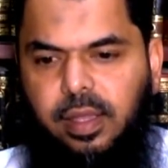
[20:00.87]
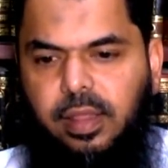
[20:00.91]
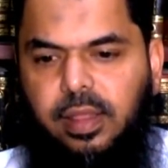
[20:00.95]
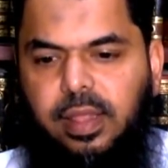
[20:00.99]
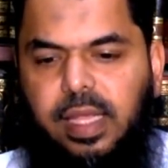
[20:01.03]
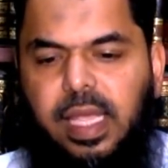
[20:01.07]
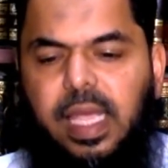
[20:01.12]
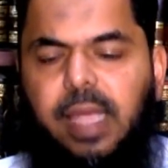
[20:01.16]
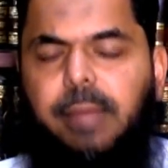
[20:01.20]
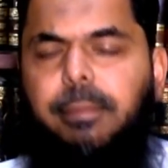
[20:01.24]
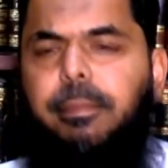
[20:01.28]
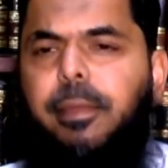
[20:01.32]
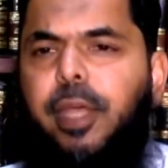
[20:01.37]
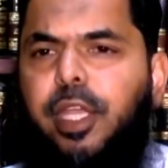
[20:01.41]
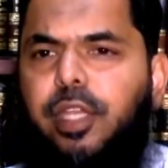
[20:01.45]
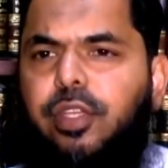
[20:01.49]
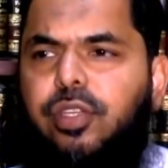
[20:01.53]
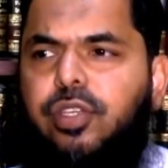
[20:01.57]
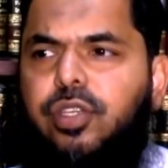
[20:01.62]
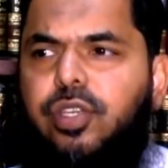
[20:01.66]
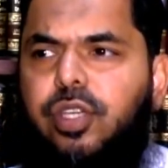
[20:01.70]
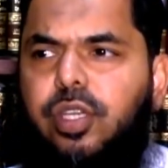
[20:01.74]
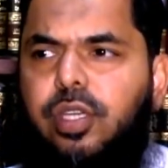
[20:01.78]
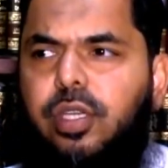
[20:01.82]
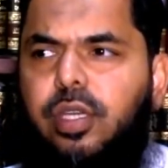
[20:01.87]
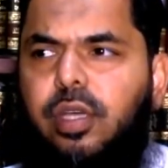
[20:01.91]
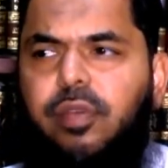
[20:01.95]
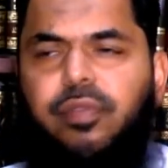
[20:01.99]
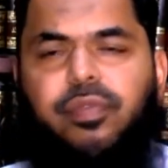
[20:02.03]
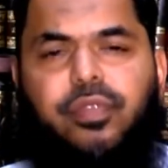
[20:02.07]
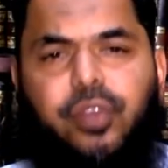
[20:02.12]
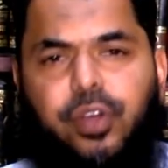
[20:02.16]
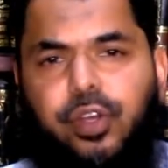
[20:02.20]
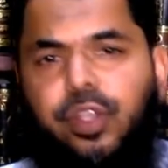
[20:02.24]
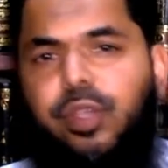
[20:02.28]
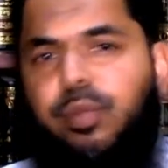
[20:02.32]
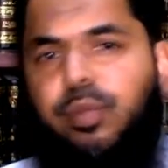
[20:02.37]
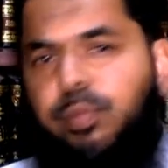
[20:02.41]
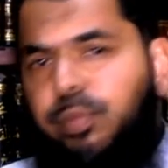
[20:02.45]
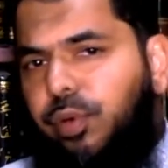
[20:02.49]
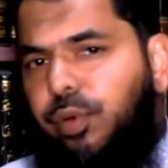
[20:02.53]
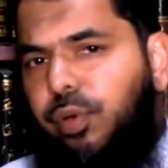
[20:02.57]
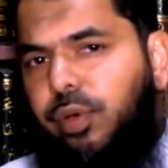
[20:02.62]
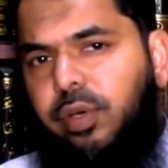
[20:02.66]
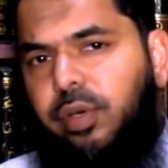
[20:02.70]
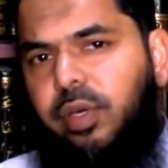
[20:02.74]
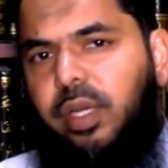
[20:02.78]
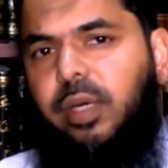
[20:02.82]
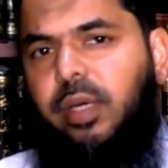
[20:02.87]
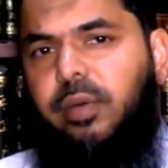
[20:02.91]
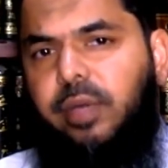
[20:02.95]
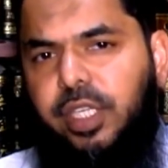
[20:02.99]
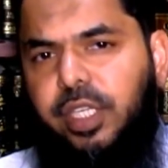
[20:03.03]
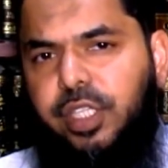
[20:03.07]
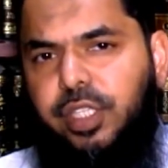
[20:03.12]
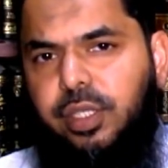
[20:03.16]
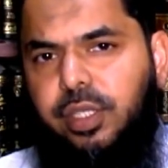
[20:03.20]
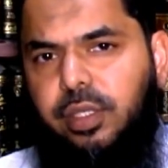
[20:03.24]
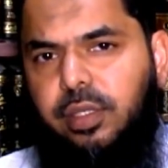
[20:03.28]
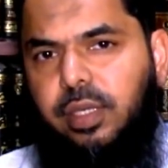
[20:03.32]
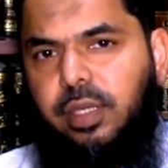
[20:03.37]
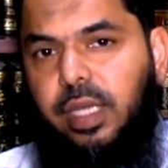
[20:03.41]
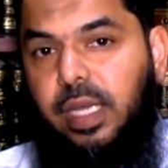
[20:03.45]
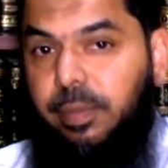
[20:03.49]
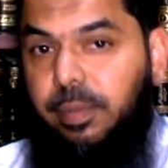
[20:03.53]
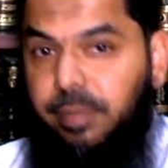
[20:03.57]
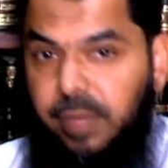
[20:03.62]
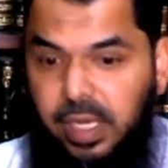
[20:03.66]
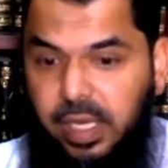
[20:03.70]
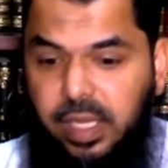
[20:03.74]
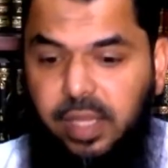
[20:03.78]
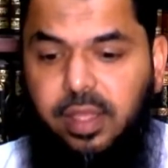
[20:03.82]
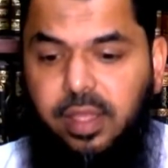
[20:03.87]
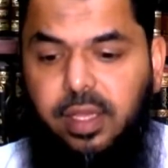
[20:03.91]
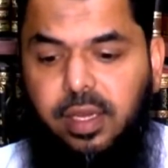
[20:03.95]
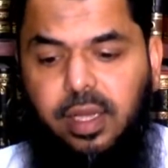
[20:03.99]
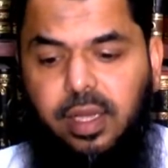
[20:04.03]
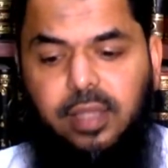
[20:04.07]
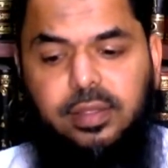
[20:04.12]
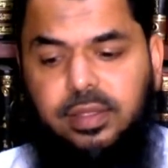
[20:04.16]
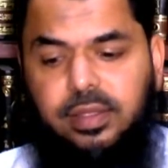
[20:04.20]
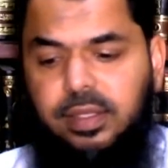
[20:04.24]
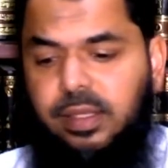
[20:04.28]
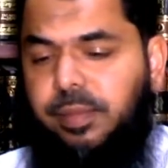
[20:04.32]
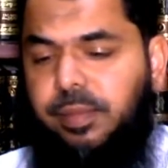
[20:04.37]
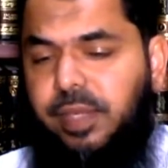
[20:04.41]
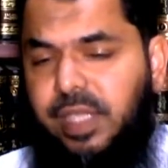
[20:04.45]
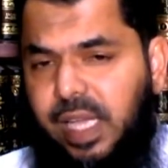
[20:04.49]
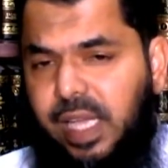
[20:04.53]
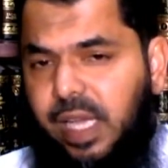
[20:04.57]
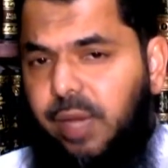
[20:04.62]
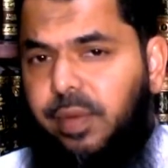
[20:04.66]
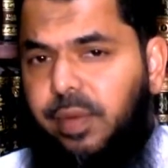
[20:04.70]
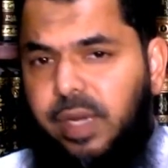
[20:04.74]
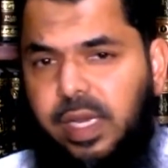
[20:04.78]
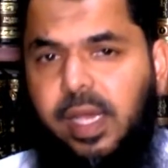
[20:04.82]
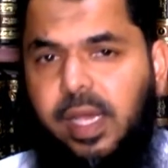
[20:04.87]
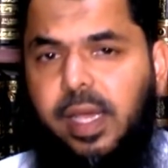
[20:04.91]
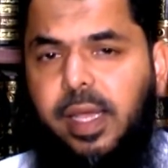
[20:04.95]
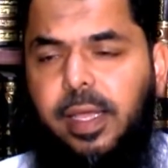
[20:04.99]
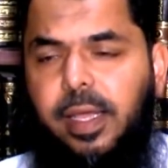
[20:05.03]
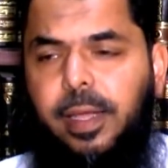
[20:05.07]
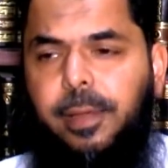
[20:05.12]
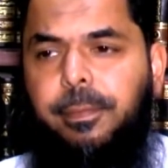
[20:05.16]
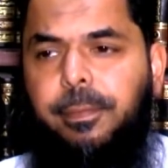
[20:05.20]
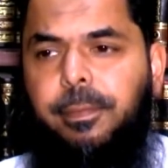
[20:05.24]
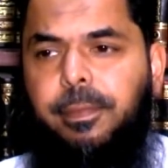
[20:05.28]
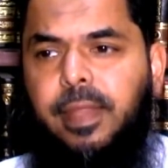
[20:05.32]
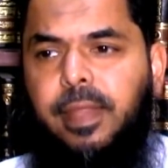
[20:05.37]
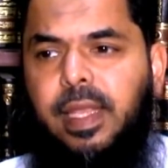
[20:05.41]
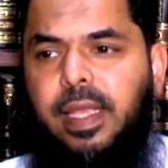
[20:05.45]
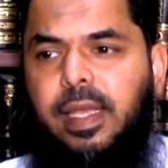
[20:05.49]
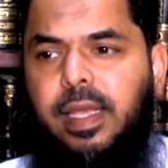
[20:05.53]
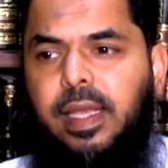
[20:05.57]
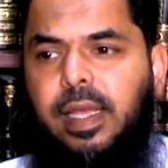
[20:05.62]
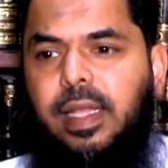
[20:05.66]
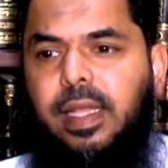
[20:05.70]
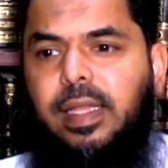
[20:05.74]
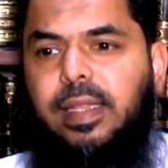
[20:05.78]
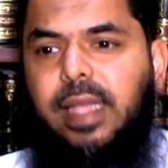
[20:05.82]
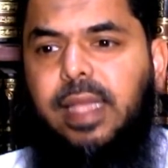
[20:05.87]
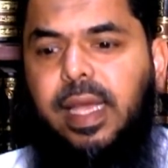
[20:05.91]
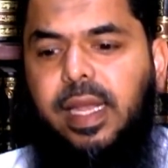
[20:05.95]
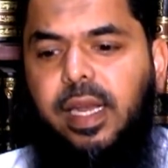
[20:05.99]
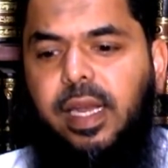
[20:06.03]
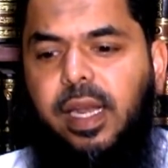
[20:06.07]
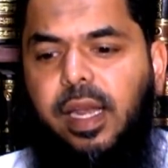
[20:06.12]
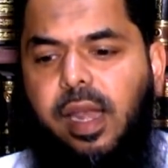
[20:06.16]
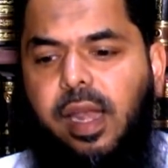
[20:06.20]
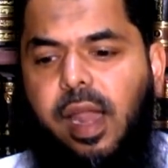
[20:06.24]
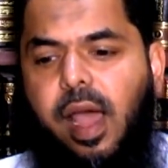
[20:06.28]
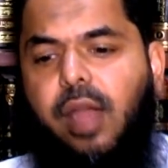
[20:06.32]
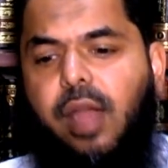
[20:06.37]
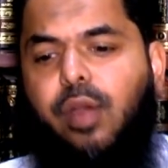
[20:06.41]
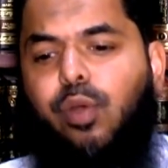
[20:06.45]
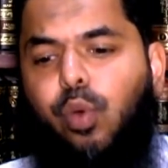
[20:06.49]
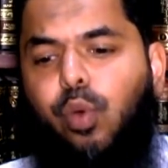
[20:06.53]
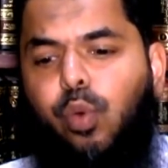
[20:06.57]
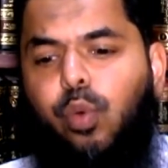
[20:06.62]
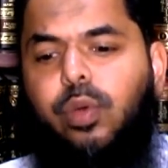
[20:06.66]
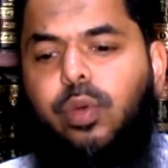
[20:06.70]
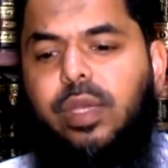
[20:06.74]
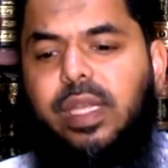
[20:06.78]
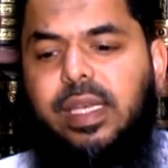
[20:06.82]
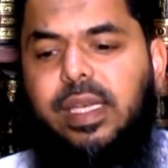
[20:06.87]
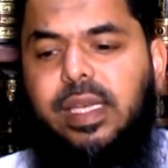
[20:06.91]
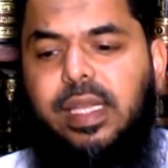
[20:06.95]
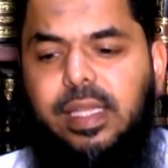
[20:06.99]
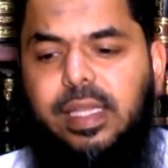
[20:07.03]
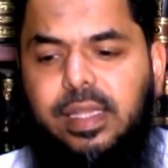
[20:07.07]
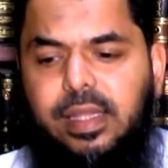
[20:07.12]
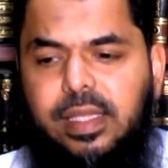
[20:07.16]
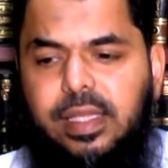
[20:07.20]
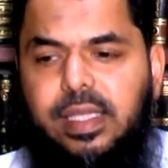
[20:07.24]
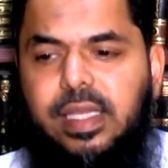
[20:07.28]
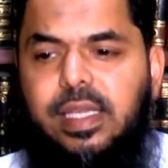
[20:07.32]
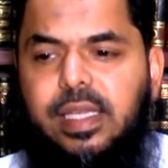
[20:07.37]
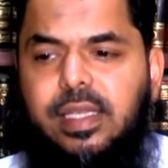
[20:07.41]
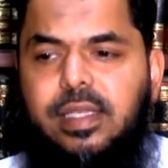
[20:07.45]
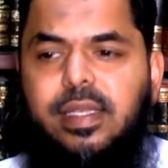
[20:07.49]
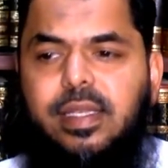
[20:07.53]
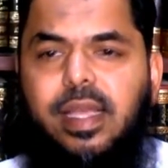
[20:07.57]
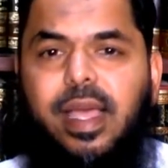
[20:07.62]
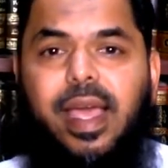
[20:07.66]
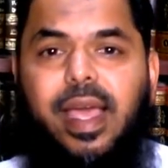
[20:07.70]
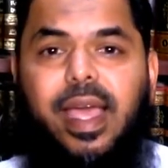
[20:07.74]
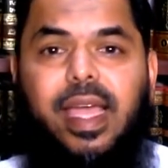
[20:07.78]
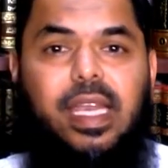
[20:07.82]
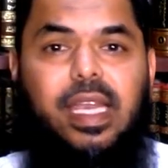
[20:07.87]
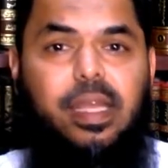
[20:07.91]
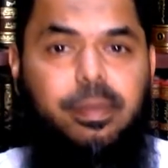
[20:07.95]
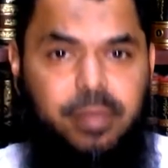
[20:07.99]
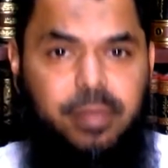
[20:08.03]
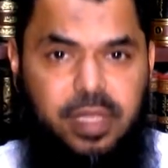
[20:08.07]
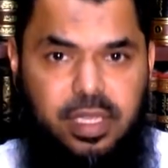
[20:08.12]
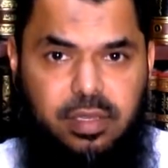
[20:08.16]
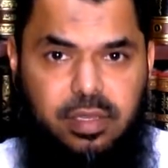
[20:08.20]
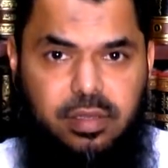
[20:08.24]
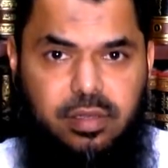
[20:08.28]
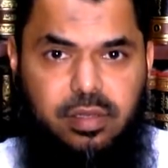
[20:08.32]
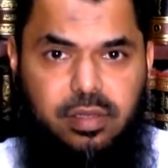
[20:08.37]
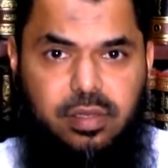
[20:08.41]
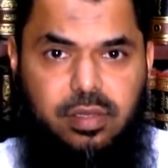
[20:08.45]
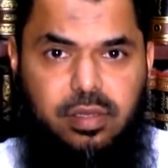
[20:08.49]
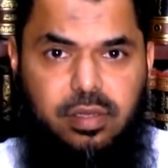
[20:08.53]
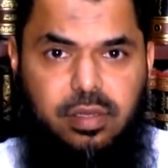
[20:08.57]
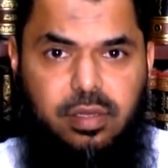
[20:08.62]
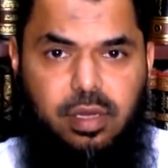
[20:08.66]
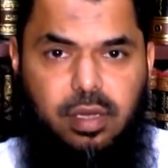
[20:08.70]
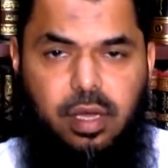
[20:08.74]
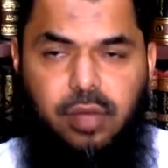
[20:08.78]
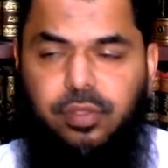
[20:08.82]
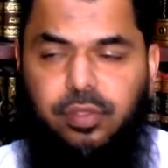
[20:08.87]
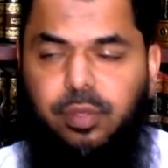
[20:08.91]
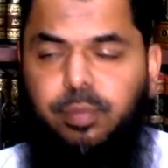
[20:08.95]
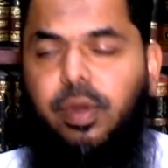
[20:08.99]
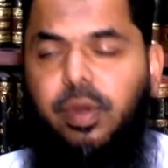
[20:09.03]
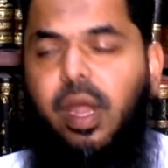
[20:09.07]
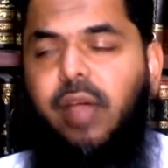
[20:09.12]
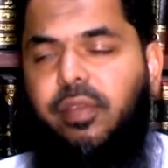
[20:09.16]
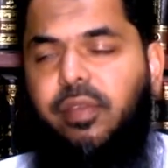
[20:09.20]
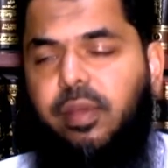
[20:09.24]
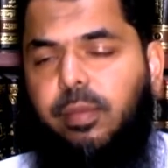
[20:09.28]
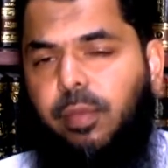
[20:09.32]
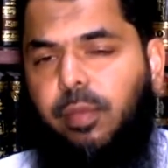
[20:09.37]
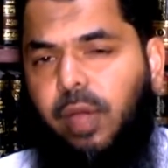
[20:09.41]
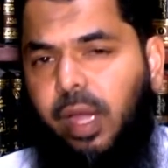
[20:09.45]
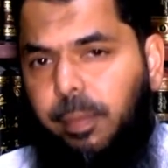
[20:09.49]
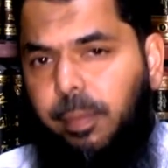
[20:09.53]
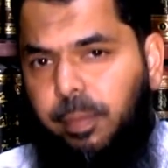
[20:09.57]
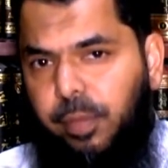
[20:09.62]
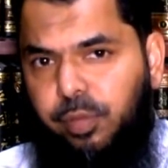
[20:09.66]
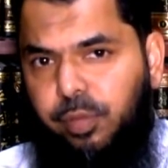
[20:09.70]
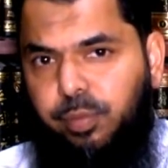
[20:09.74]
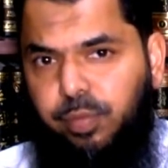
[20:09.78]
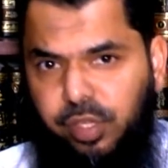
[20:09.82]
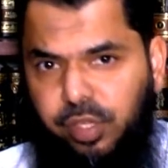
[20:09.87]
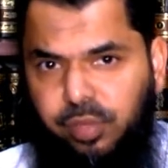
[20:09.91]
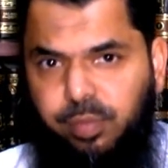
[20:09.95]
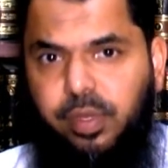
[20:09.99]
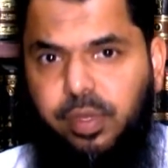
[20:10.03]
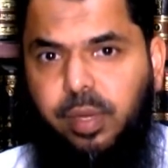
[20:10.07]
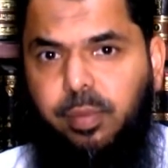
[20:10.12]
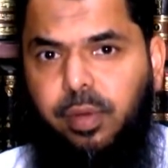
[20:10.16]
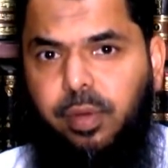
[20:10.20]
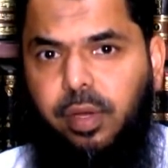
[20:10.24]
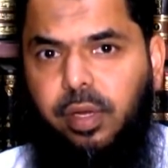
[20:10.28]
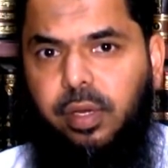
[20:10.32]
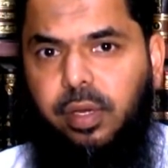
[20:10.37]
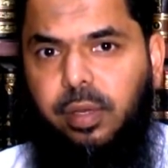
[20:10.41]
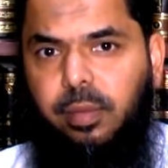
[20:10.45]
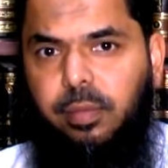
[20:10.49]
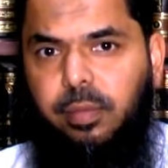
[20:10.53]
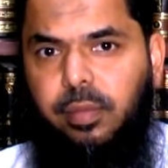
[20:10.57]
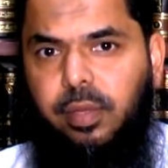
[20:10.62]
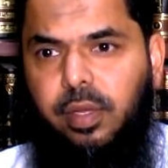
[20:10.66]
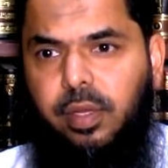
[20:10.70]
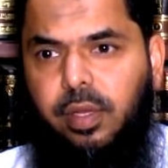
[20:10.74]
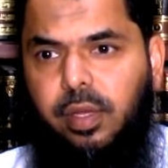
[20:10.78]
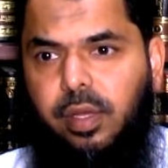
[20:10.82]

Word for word: They mention a very important narration, and Ibn Kathir has this in Bidayah wa Nihaya, that not only did these enemies of the Prophet Muhammad peace be upon him